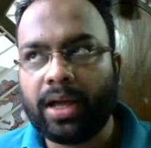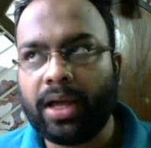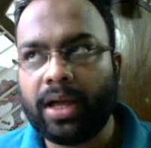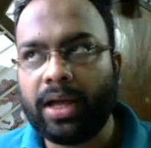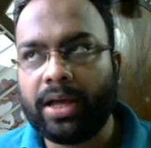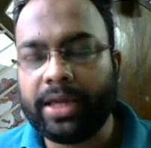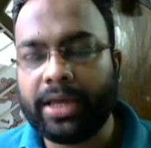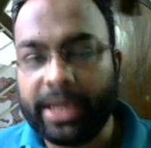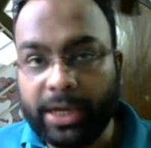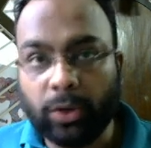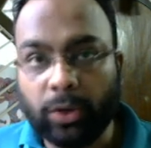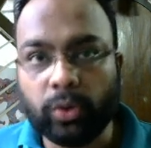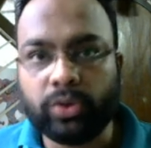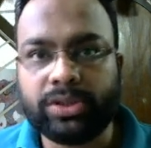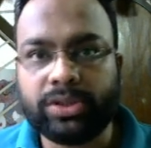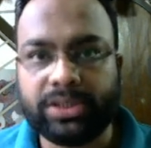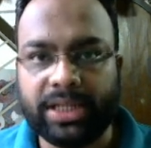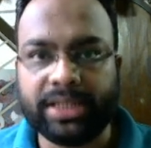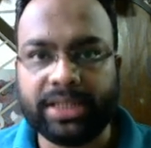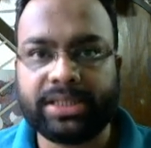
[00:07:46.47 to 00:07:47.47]
use
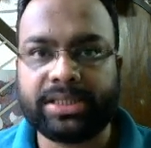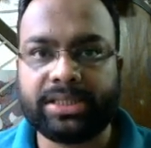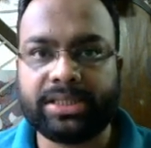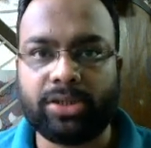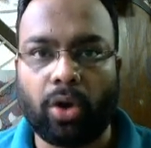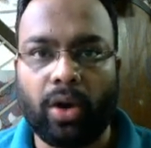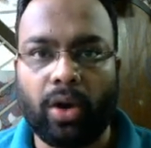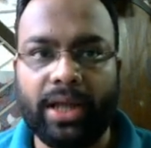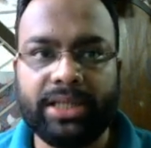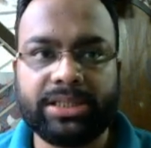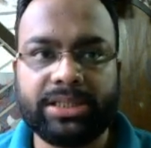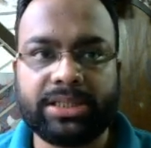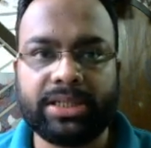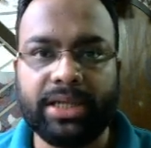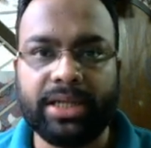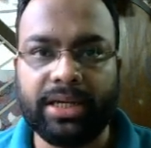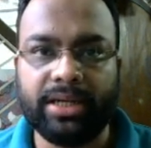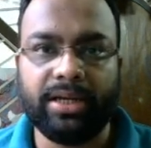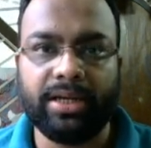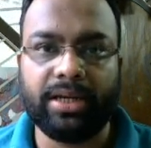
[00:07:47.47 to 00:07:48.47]
this knowledge
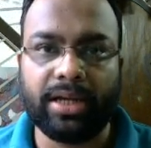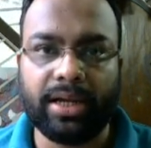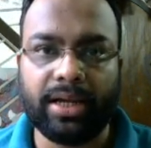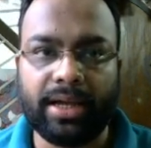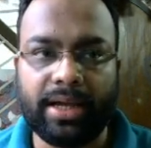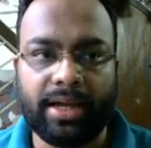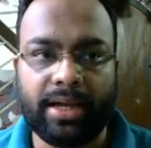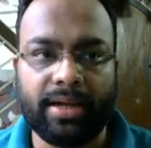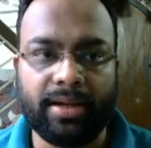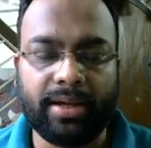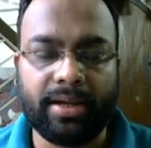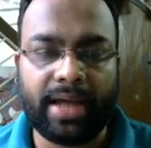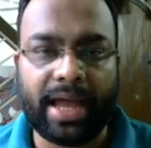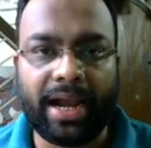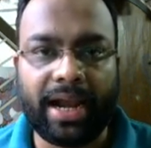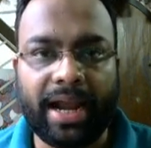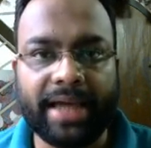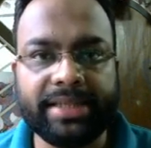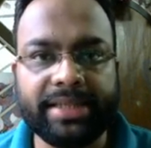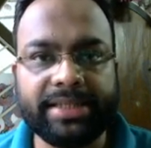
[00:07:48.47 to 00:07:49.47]
in
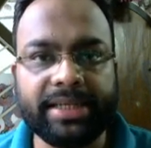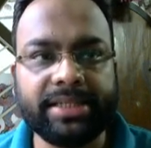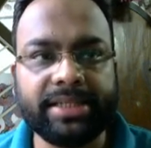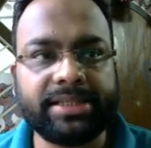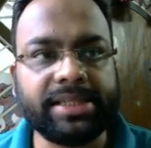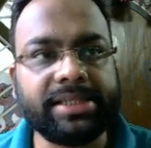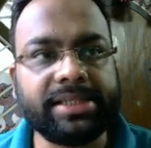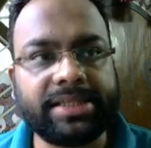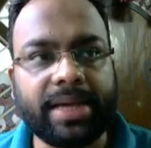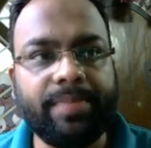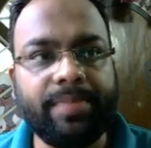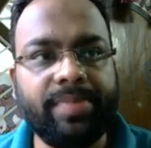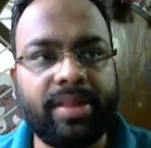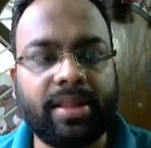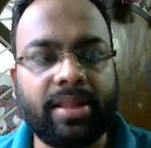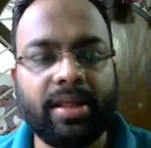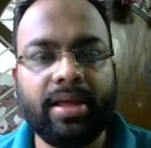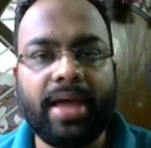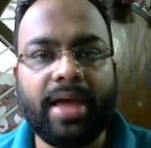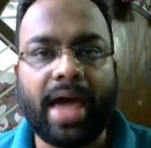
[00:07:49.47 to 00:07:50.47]
analyzing
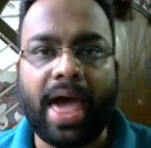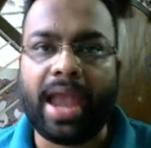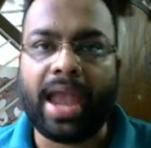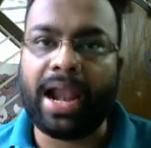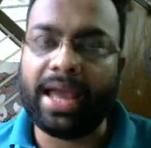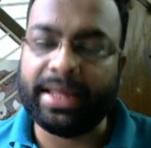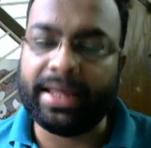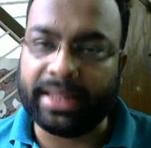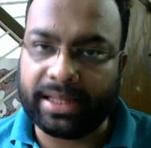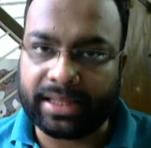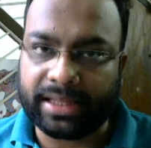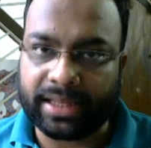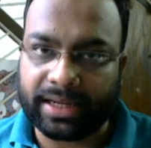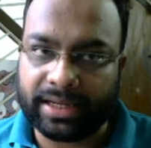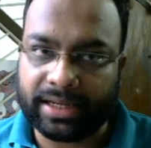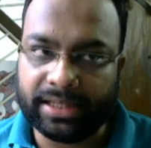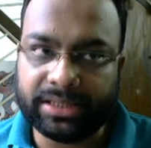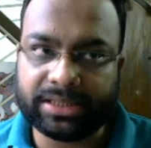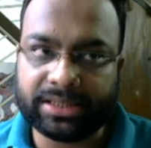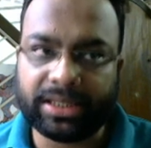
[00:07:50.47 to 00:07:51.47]
systems, analyzing
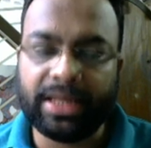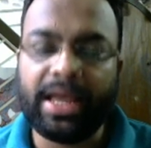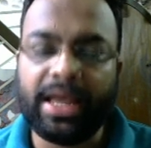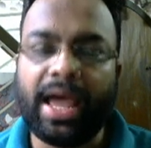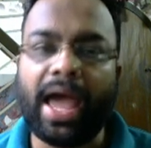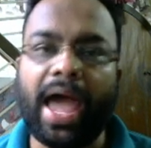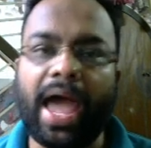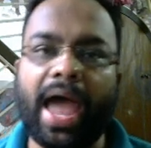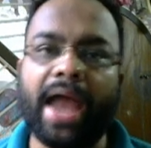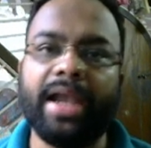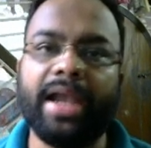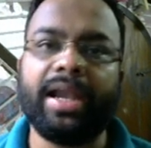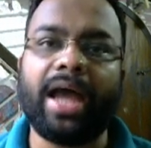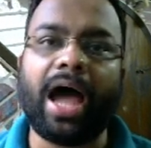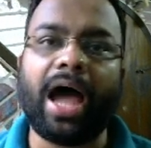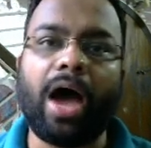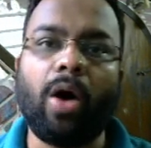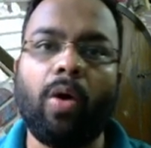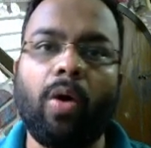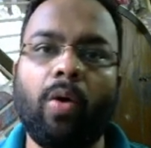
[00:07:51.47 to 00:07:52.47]
signals, and
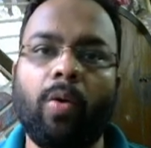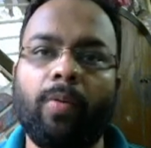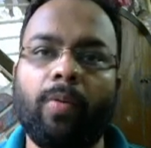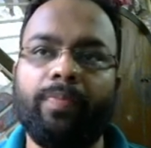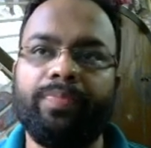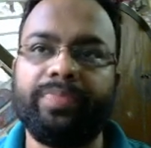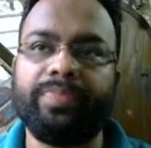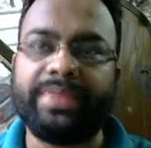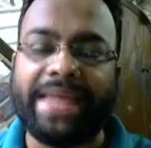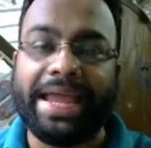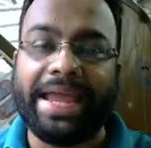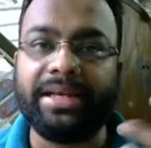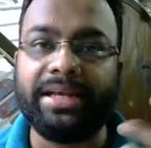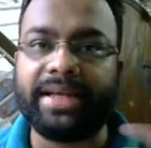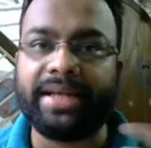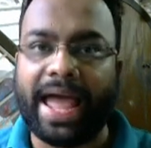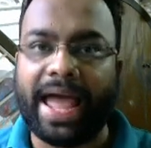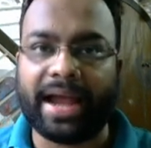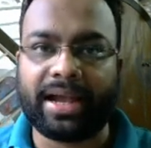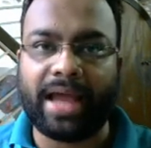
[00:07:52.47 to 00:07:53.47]
how they
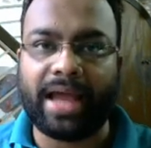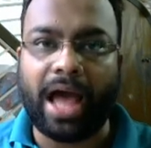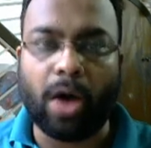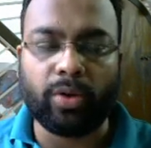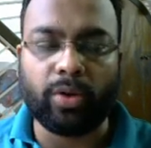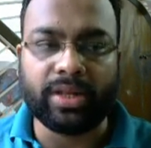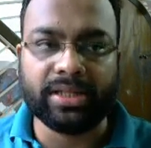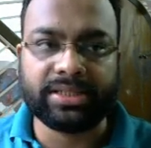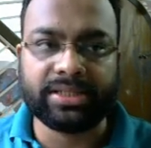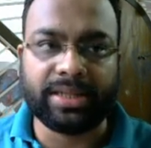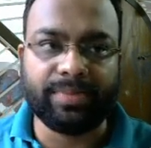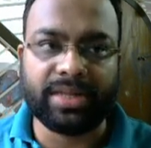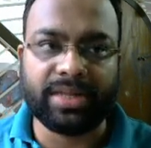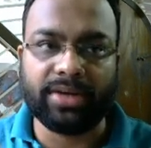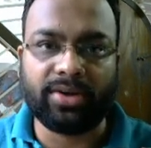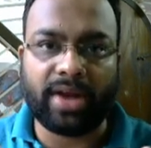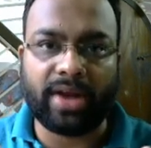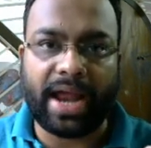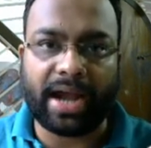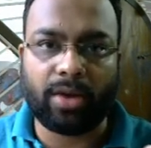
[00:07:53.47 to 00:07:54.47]
interact, how systems
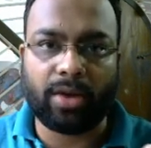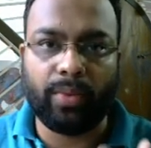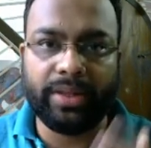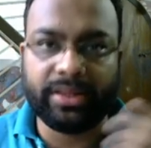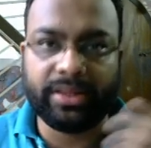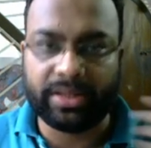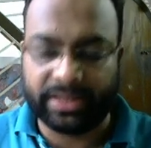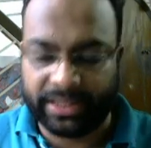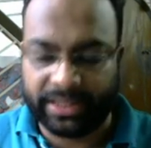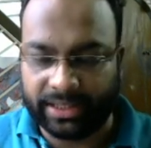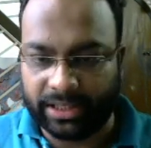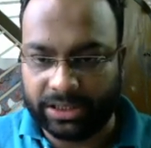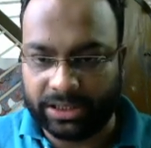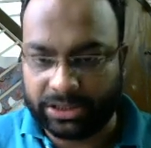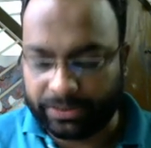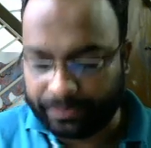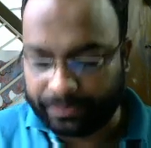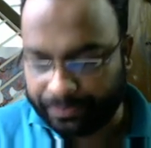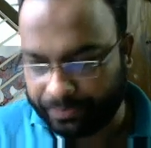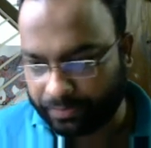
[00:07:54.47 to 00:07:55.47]
interact with
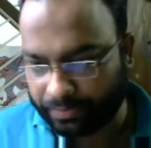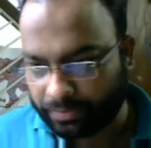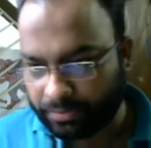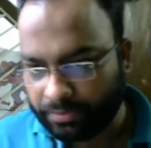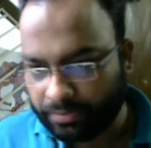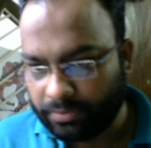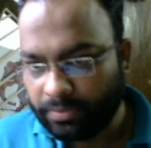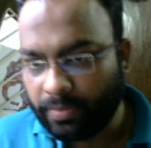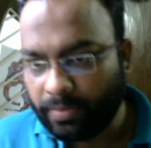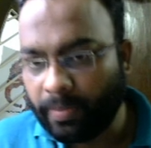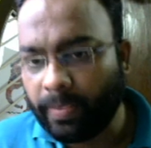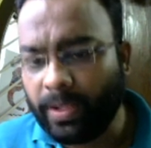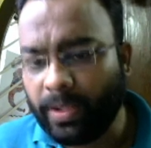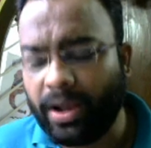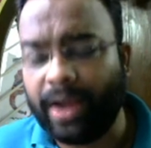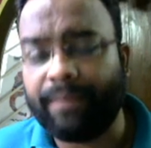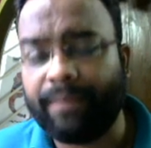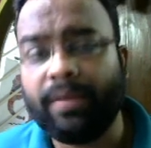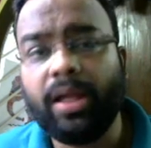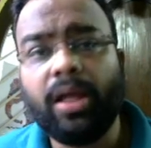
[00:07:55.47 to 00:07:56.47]
signals,
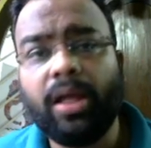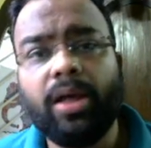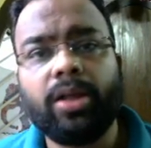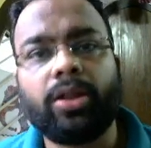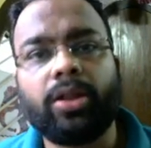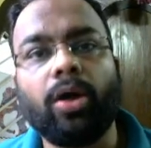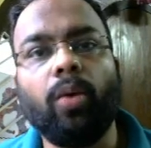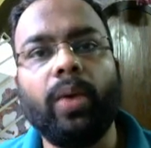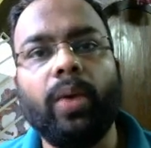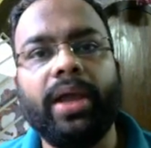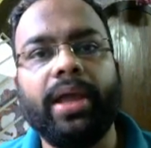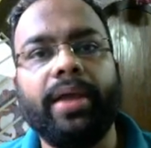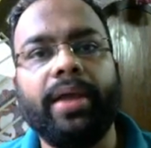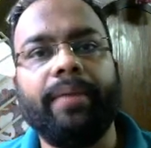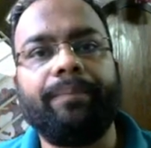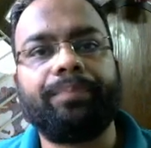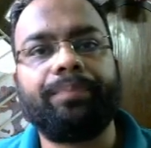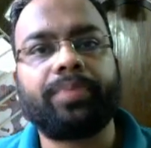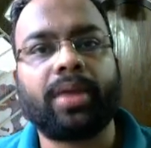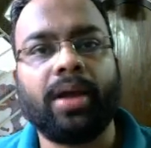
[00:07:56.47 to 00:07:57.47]
right? So we
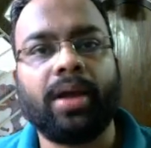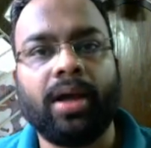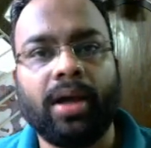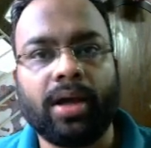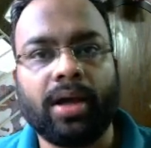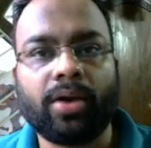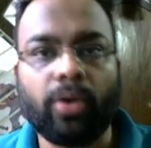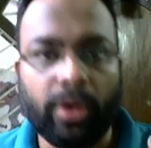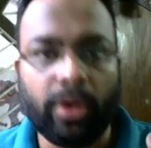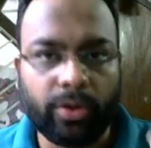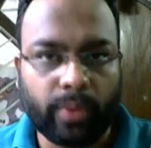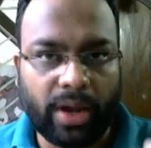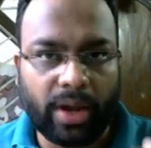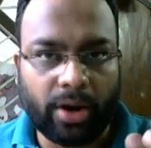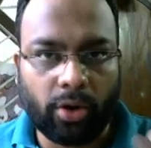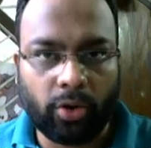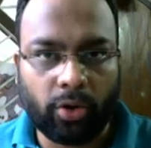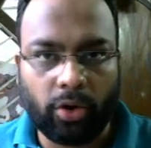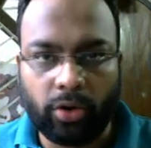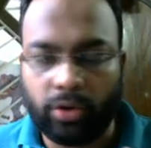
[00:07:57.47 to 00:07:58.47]
are going
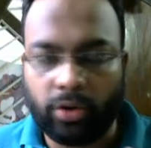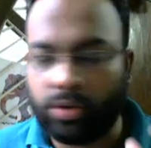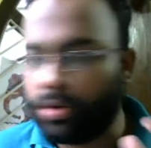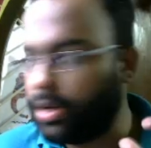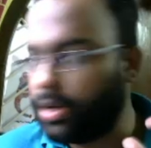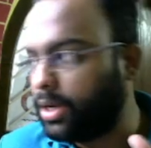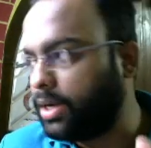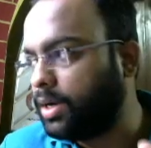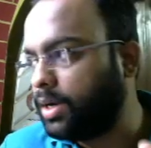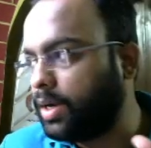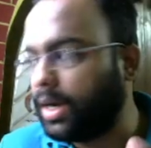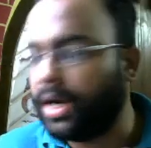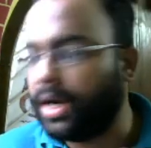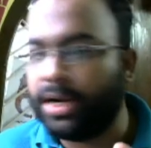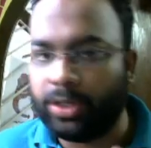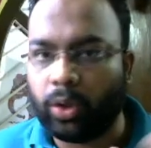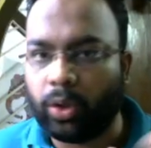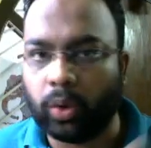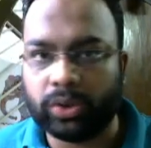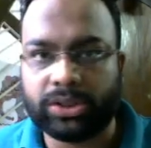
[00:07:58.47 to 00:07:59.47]
to learn
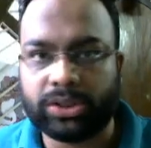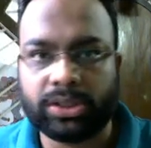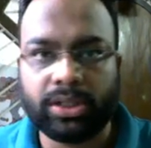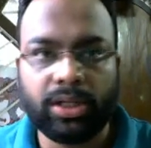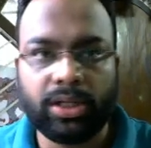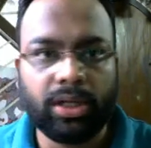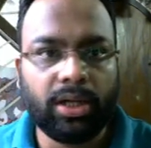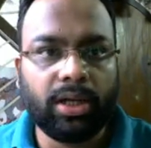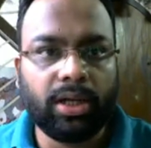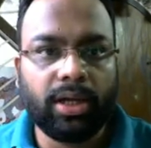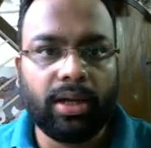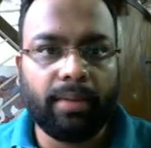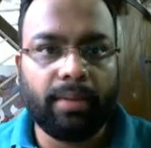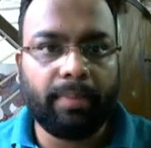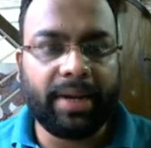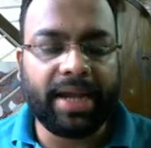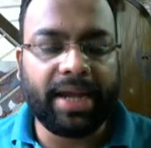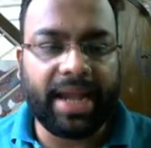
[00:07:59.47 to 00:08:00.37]
those. But in any